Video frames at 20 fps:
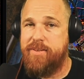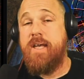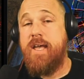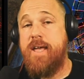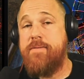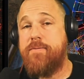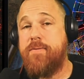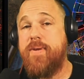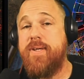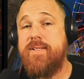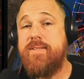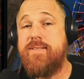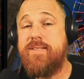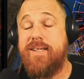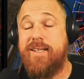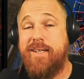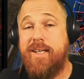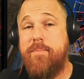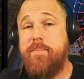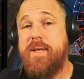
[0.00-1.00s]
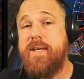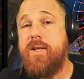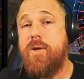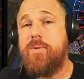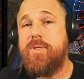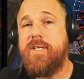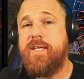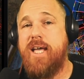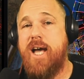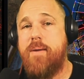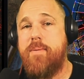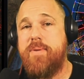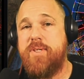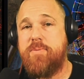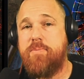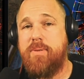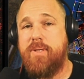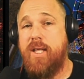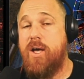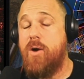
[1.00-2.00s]
Hey friends, let me know in the
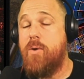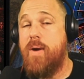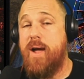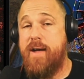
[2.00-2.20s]
comments below,